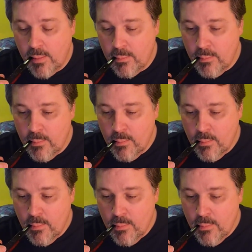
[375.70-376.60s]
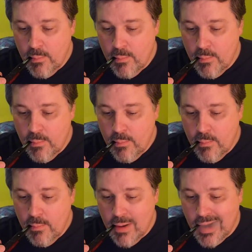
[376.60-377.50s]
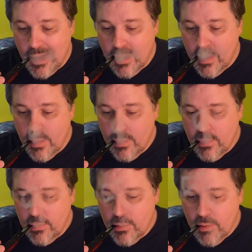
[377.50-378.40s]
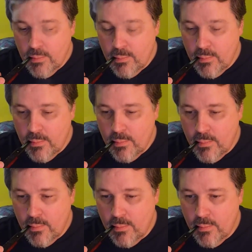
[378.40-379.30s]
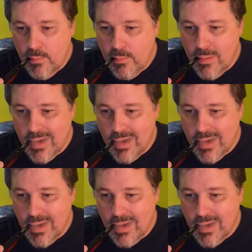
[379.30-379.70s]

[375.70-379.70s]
(silence)